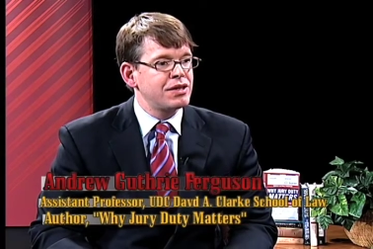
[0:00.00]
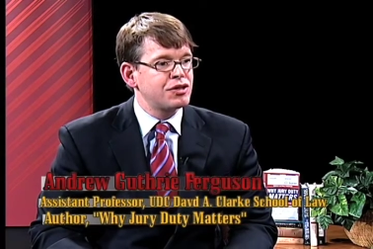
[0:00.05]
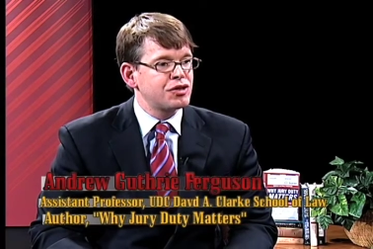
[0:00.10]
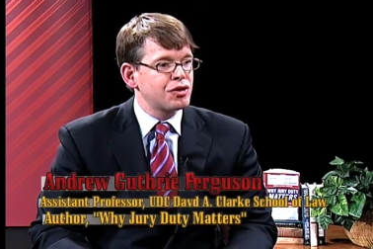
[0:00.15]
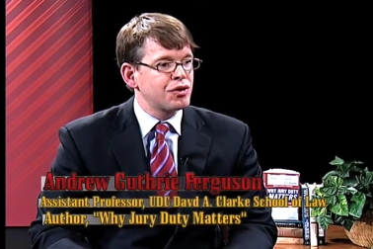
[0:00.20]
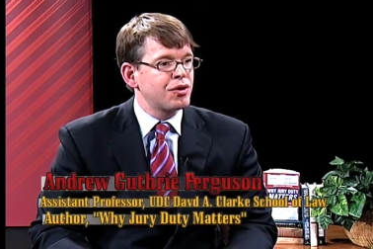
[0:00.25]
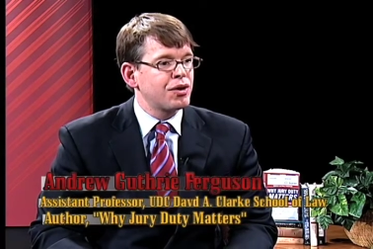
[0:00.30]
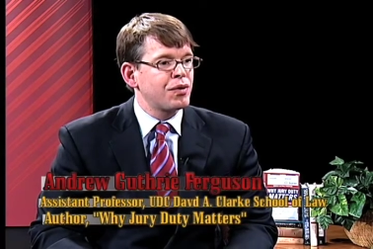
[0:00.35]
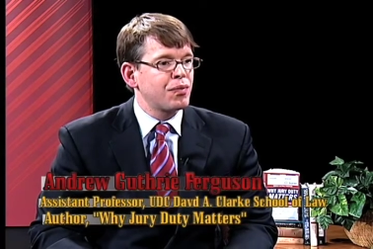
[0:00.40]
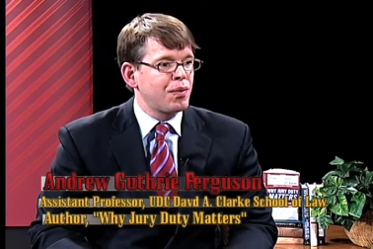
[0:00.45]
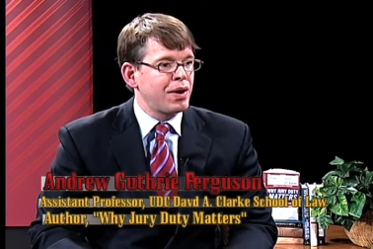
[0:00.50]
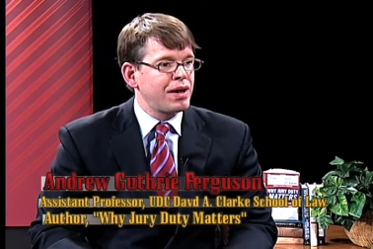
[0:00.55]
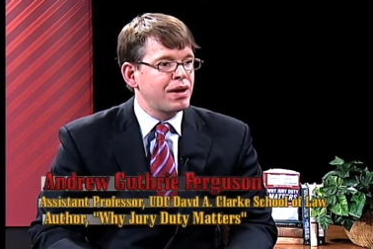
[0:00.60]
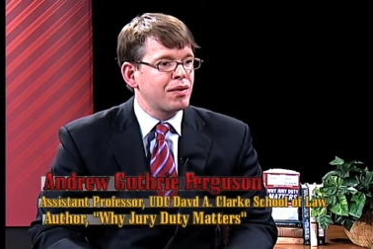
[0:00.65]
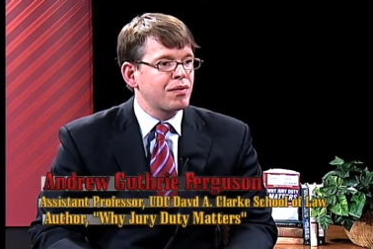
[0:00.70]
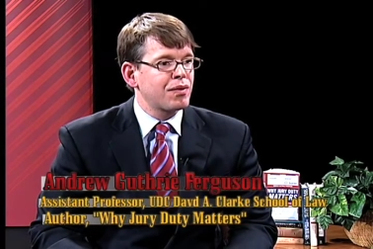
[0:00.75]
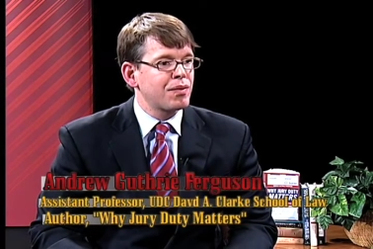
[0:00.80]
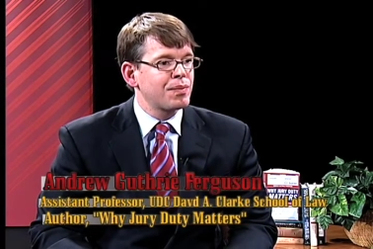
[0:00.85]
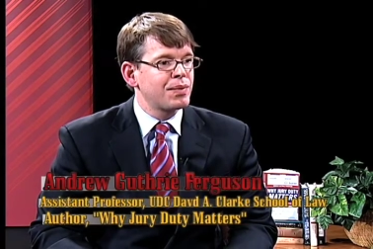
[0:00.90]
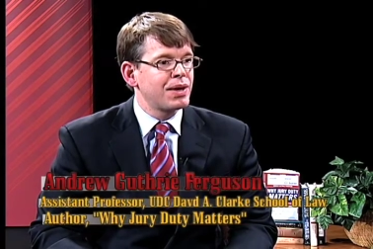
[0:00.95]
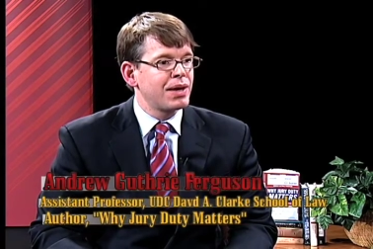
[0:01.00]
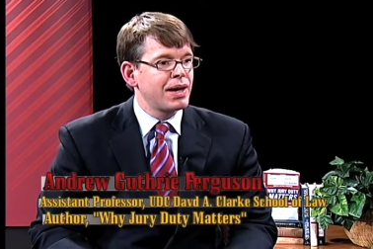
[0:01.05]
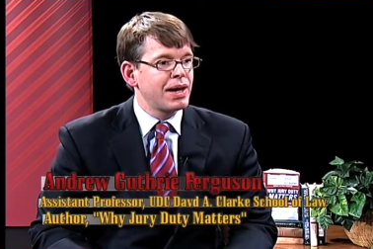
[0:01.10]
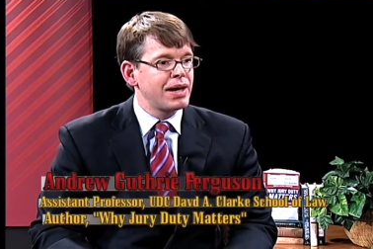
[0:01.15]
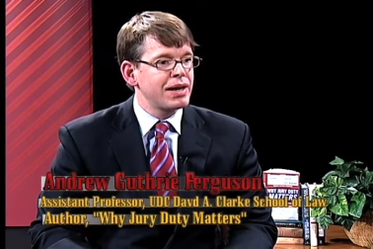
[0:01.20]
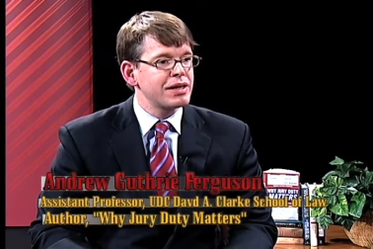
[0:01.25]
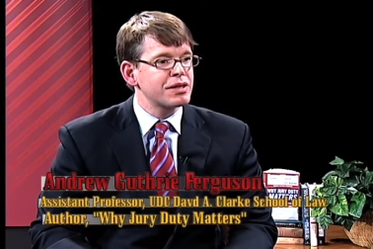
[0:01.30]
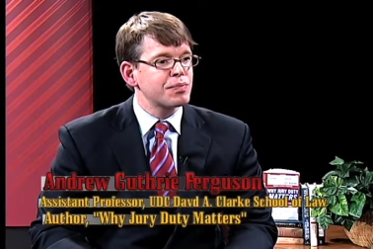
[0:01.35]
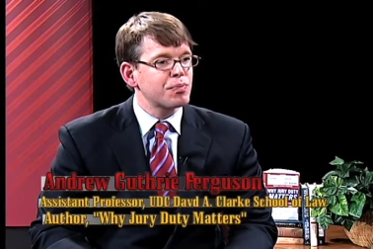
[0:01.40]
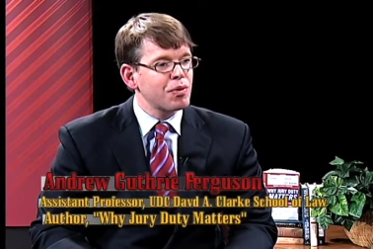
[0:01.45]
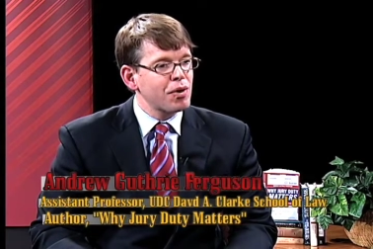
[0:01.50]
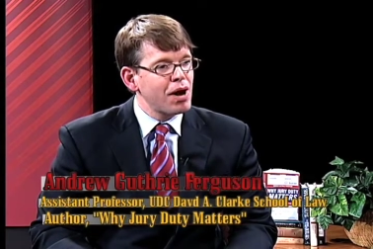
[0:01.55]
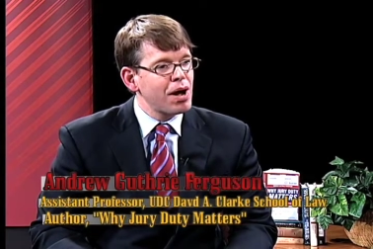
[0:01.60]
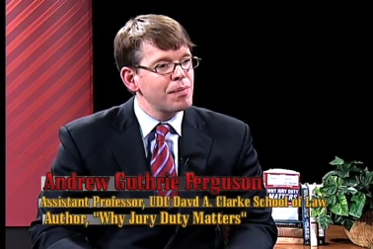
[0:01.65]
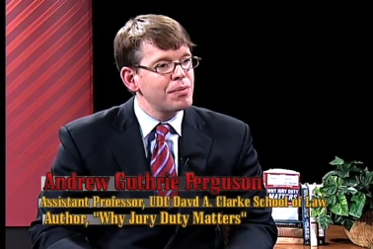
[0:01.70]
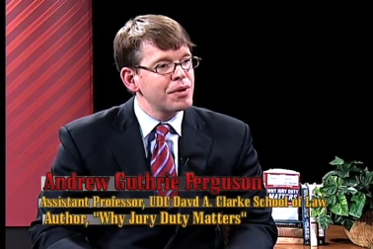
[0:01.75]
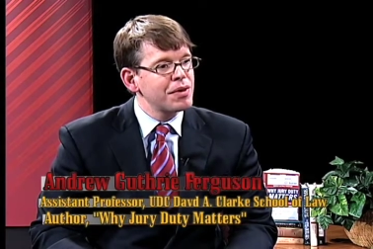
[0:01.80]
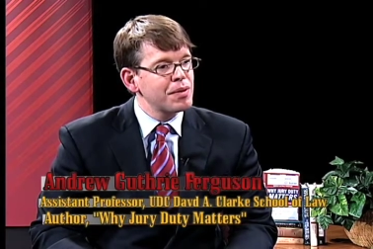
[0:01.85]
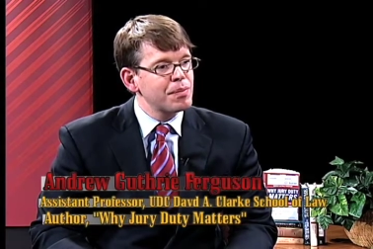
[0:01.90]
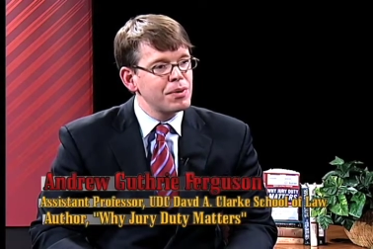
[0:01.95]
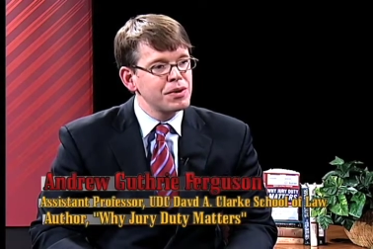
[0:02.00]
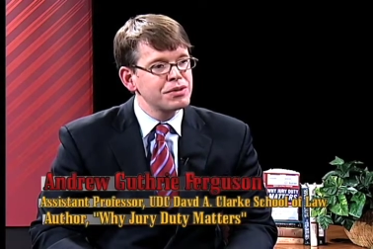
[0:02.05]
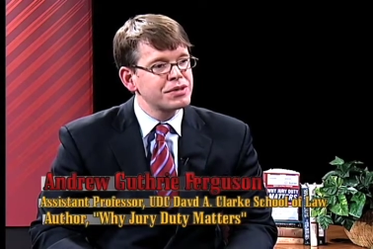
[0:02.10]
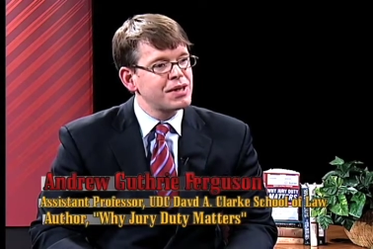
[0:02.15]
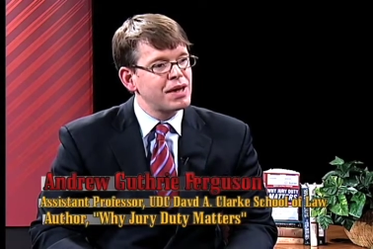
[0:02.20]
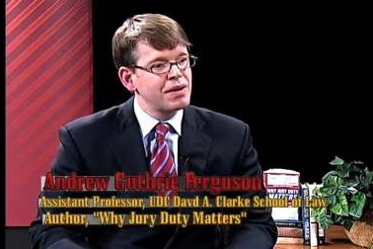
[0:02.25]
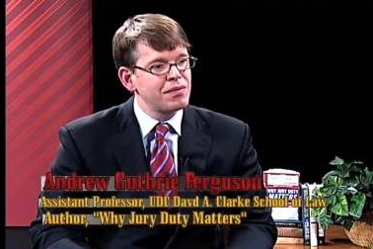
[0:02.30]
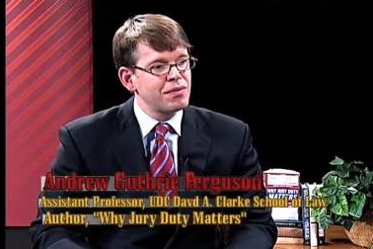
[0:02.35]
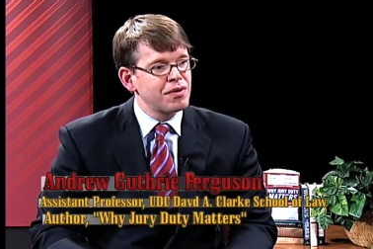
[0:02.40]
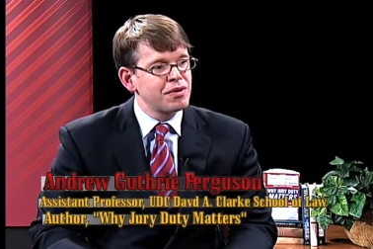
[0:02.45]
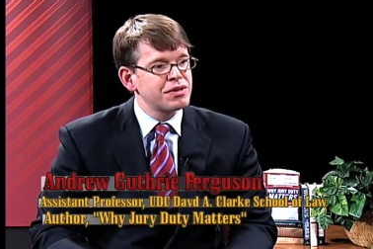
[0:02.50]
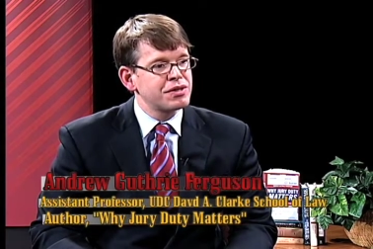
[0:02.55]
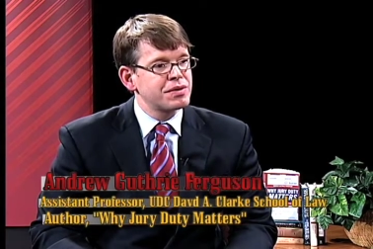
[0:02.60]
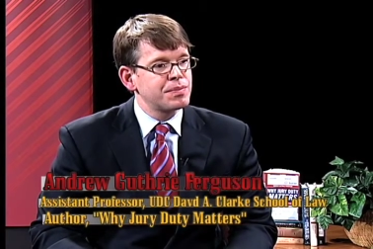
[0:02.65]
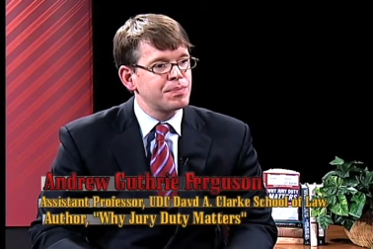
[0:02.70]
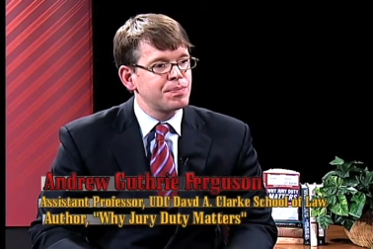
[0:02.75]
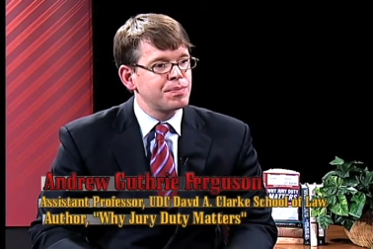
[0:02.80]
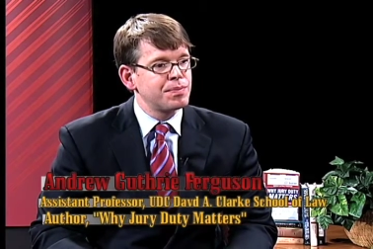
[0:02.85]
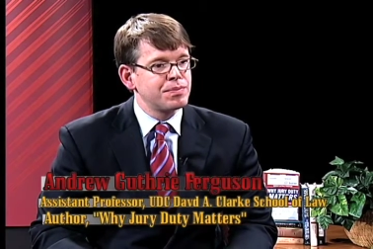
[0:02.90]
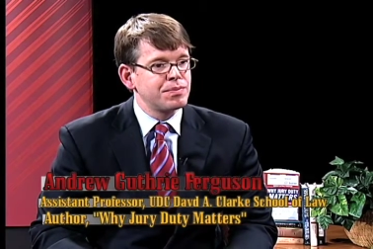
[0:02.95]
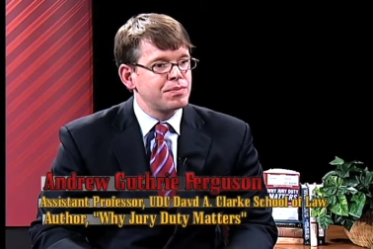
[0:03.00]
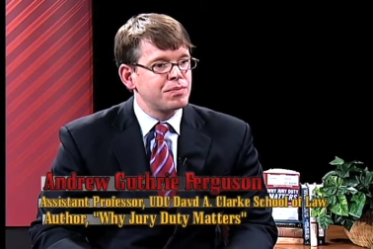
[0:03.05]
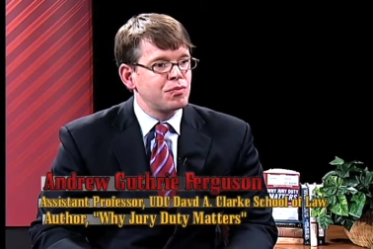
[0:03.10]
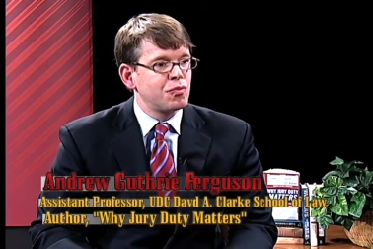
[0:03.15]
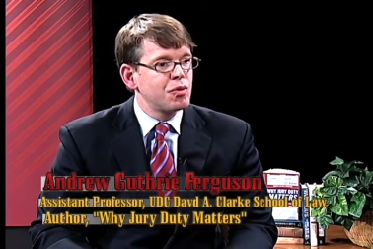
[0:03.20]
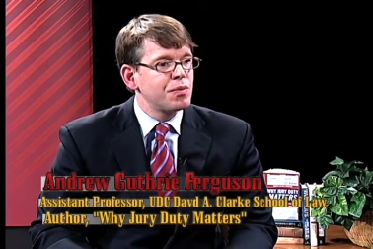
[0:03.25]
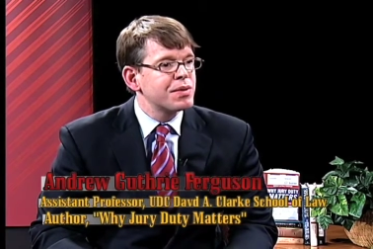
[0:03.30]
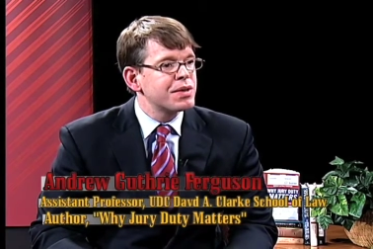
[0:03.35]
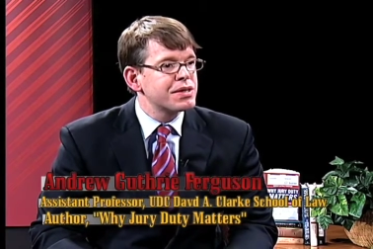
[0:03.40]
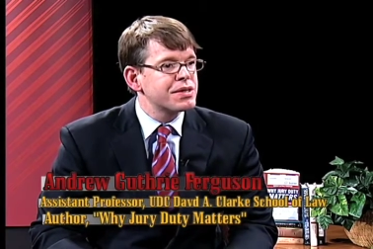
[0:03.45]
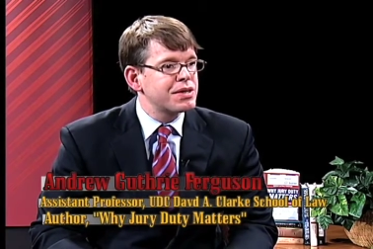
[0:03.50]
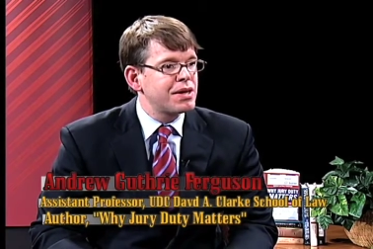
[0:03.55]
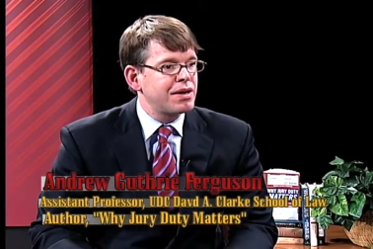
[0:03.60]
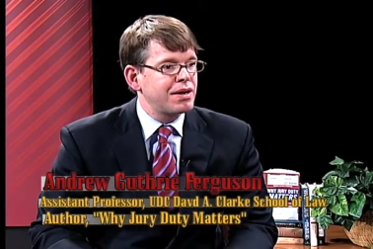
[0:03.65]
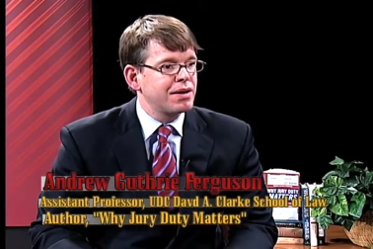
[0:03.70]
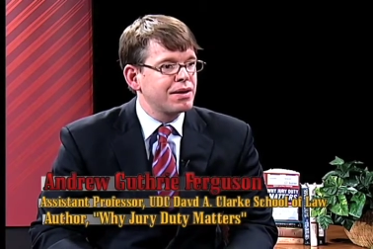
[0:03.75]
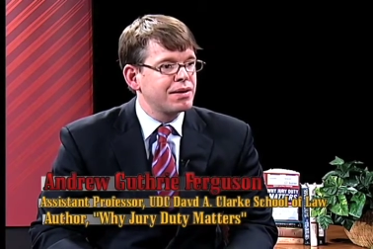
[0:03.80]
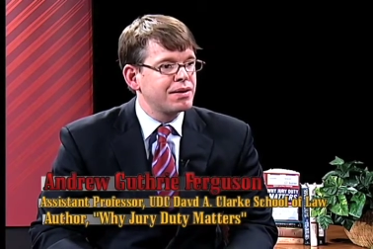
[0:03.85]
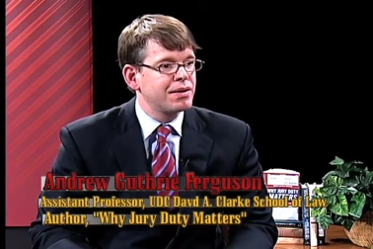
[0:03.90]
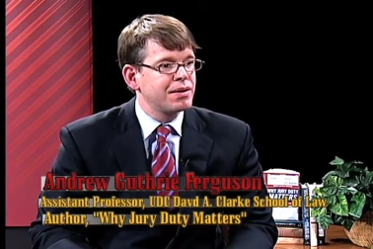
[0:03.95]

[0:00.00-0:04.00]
jury waiting room, it is probably the most diverse room in the city.